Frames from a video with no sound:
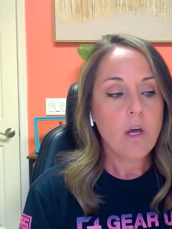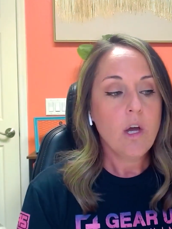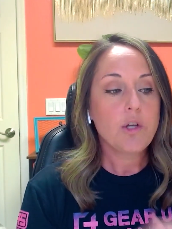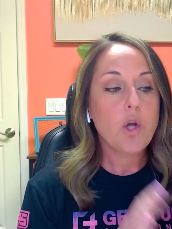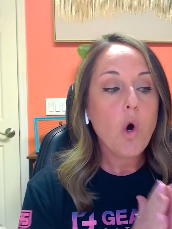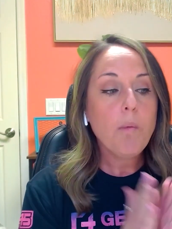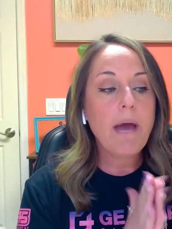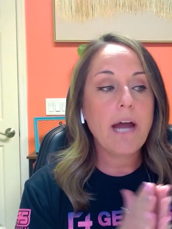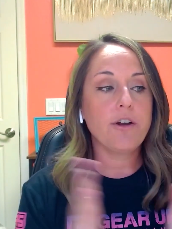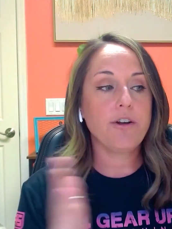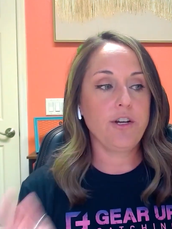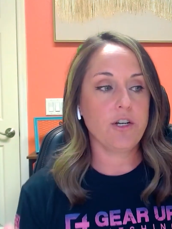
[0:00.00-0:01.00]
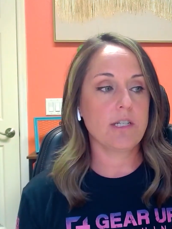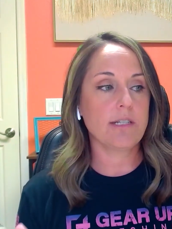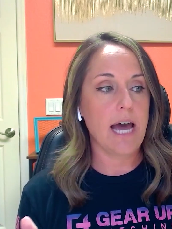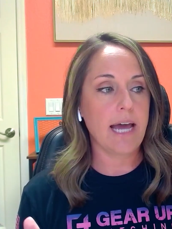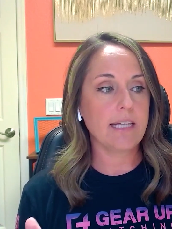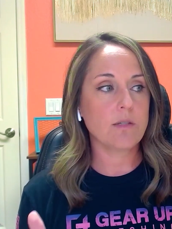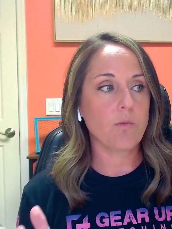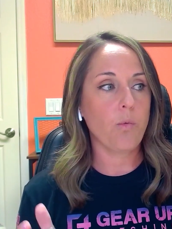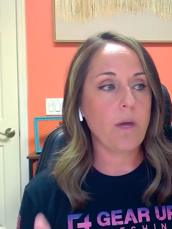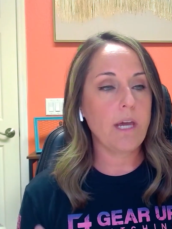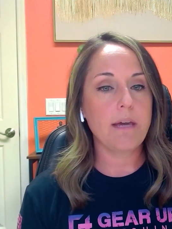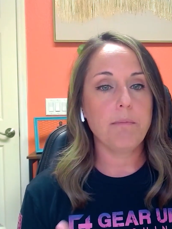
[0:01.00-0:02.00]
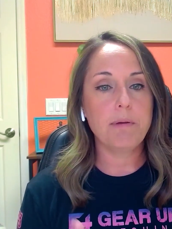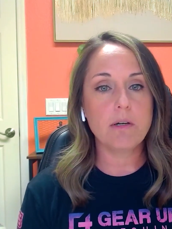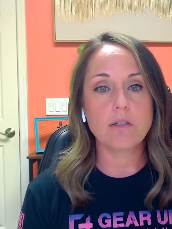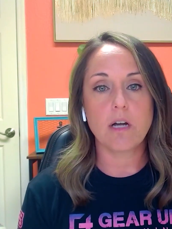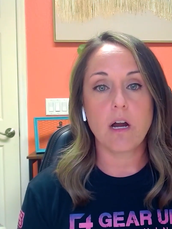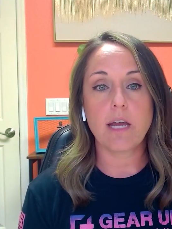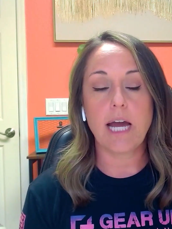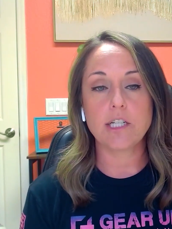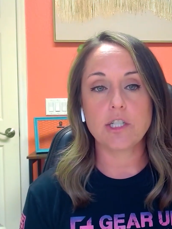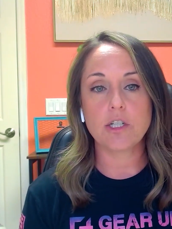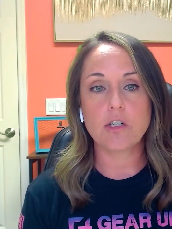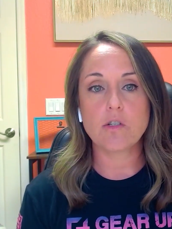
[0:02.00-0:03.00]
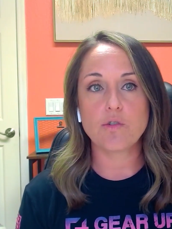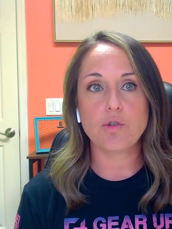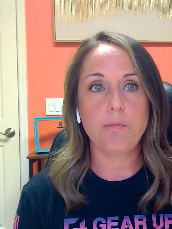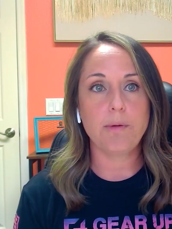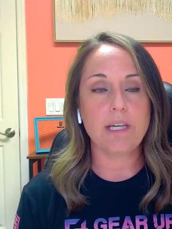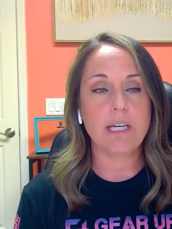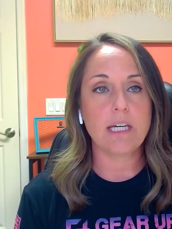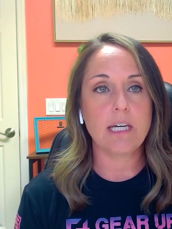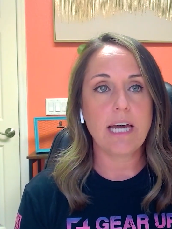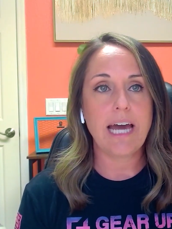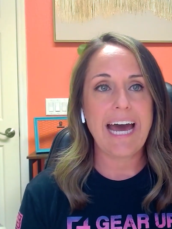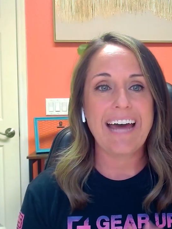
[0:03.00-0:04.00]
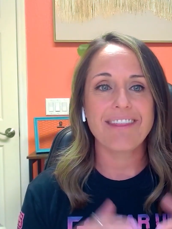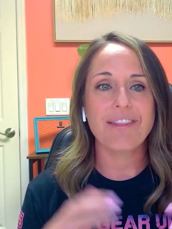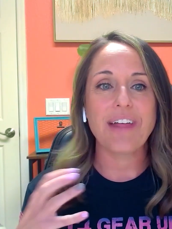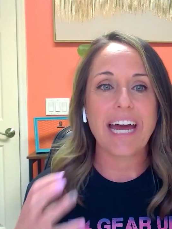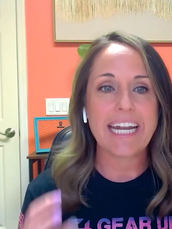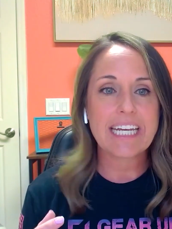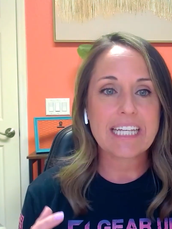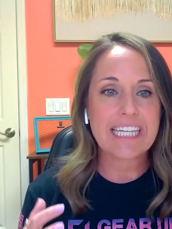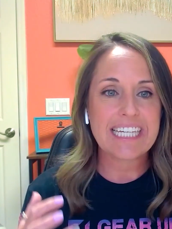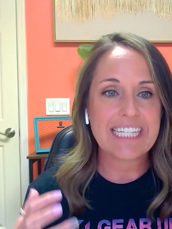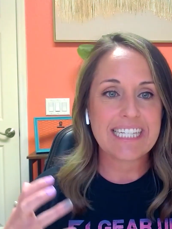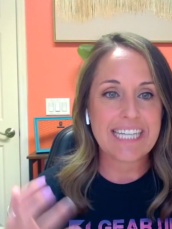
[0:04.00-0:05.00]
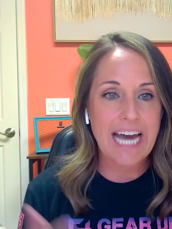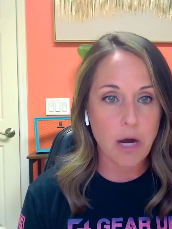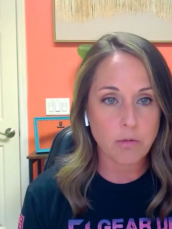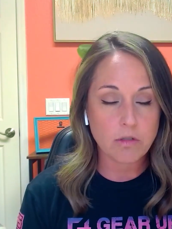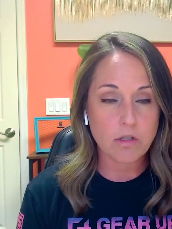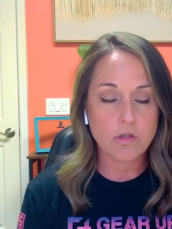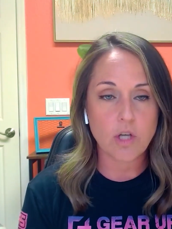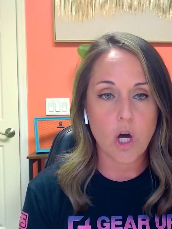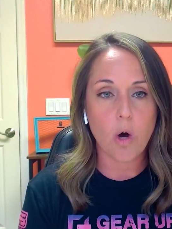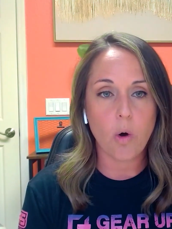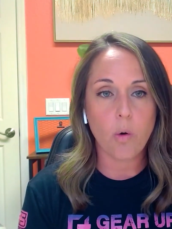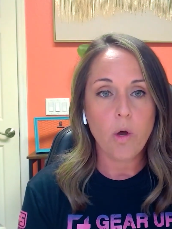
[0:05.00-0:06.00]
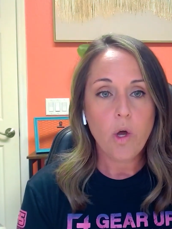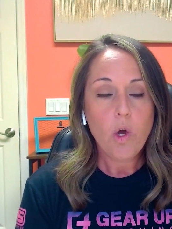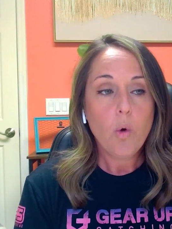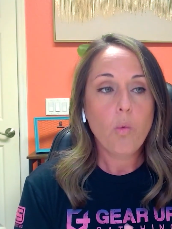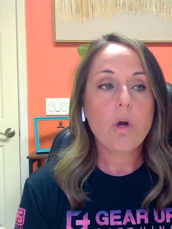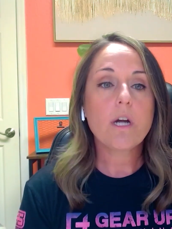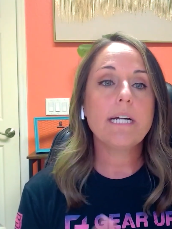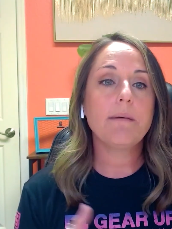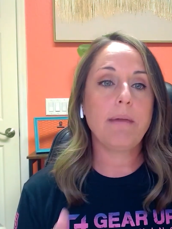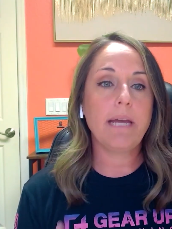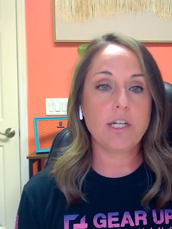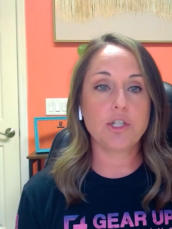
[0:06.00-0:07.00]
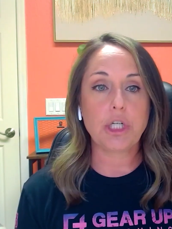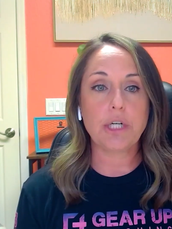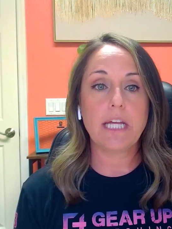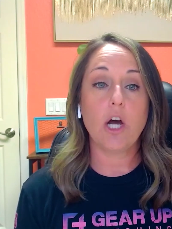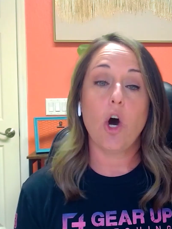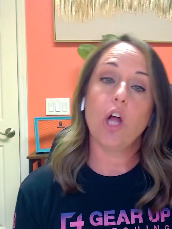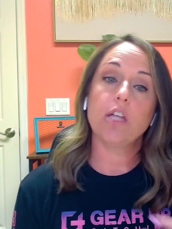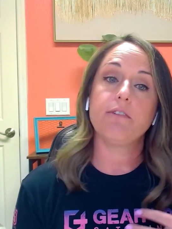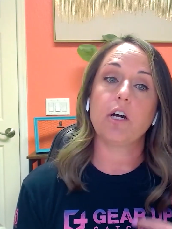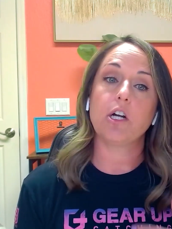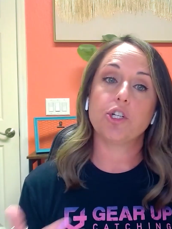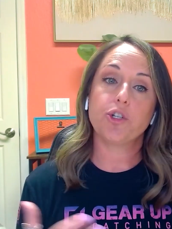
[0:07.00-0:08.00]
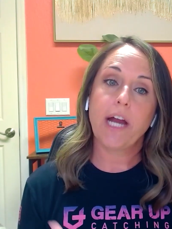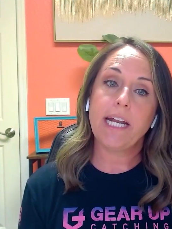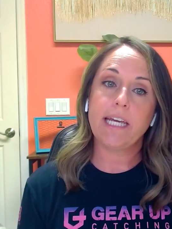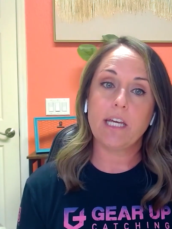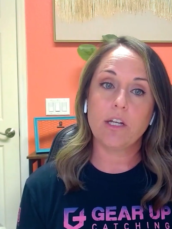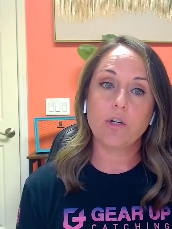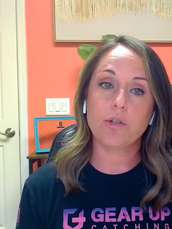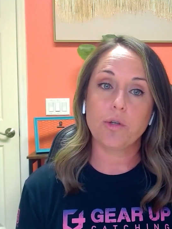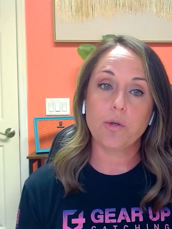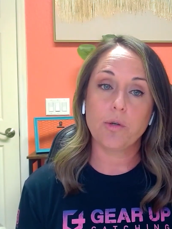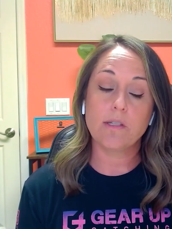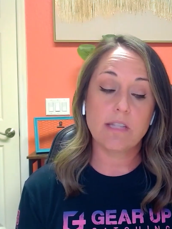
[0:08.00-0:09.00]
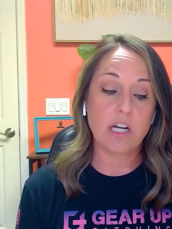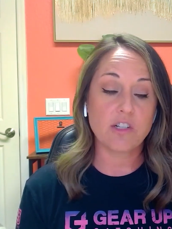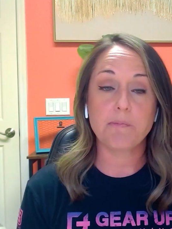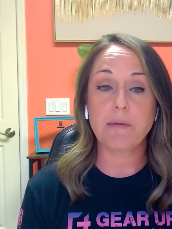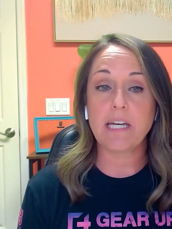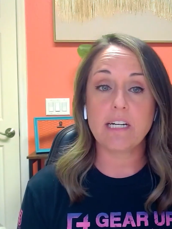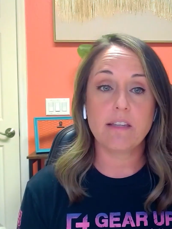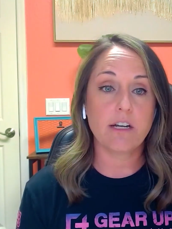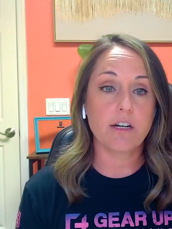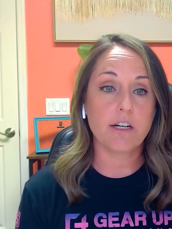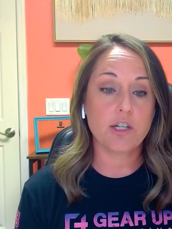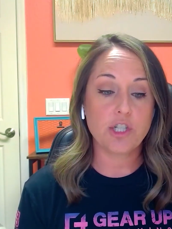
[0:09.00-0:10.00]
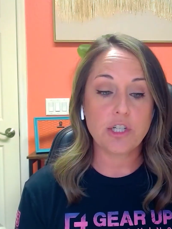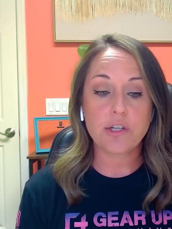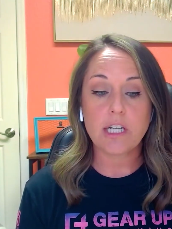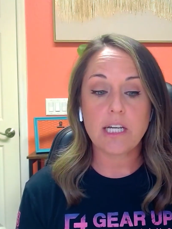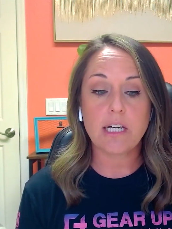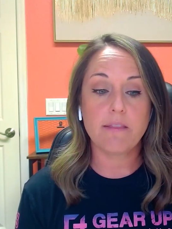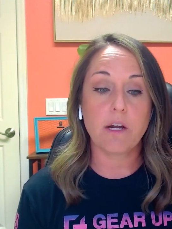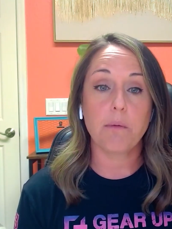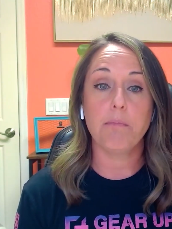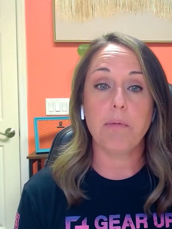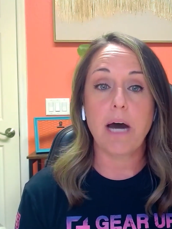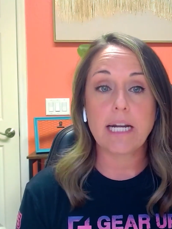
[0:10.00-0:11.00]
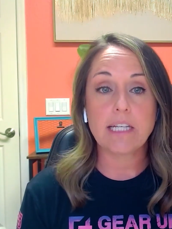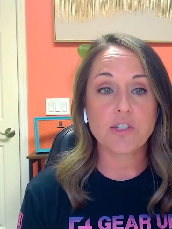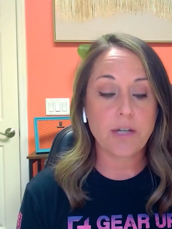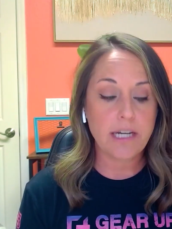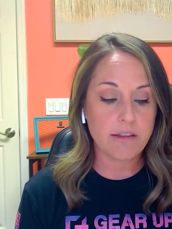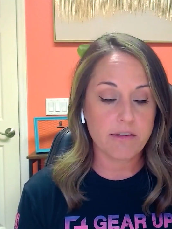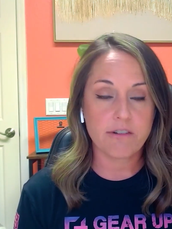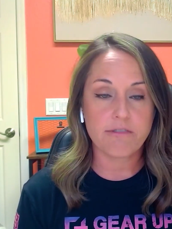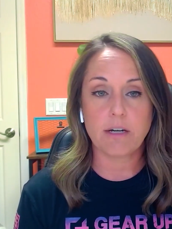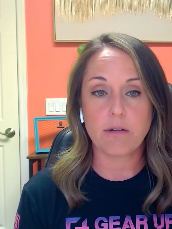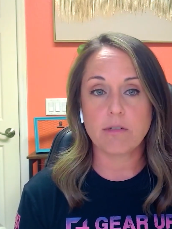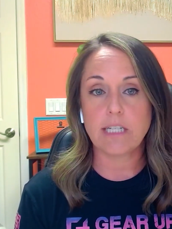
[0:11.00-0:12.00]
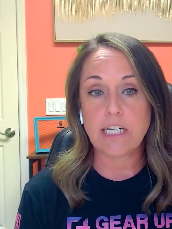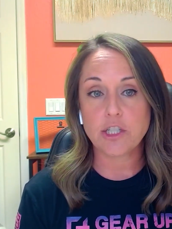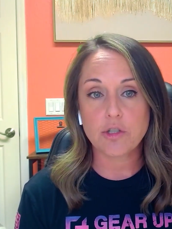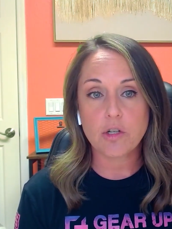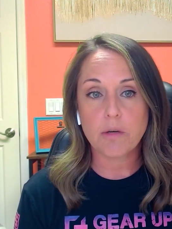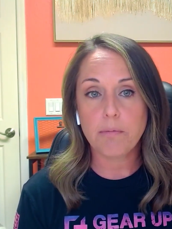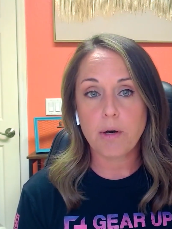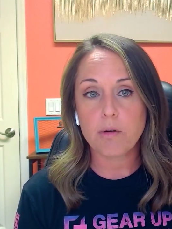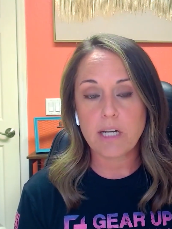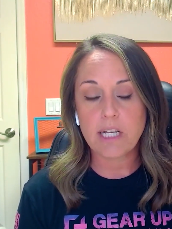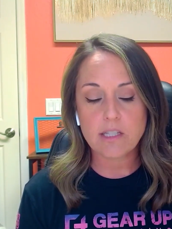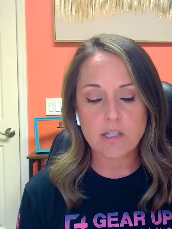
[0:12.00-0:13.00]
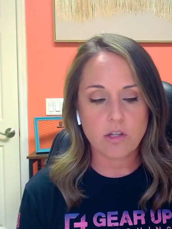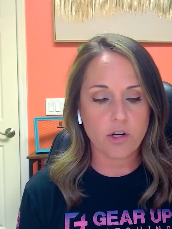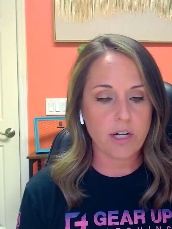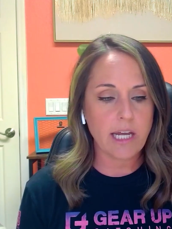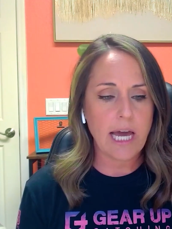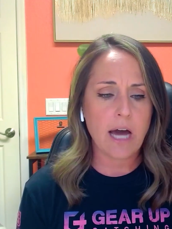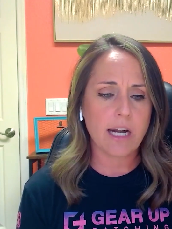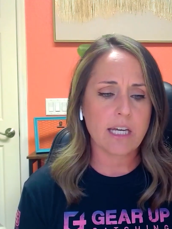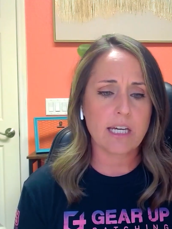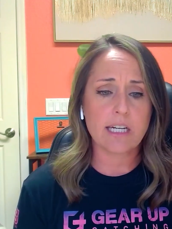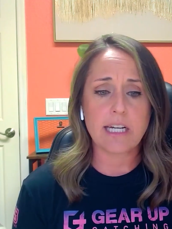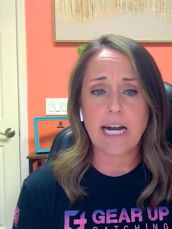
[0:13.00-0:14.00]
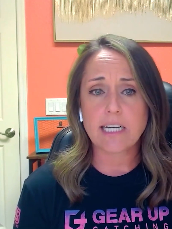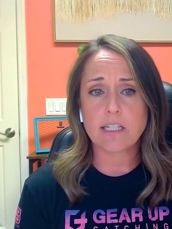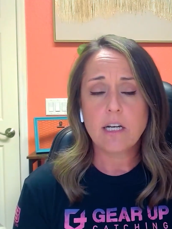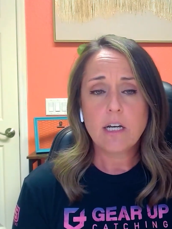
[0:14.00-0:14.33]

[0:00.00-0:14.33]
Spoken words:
no matter your size, we build our catchers to be athletically sound. So we're going to make sure that all of our training includes their speed, their agility, their body strength, their foundational components, learning how to connect,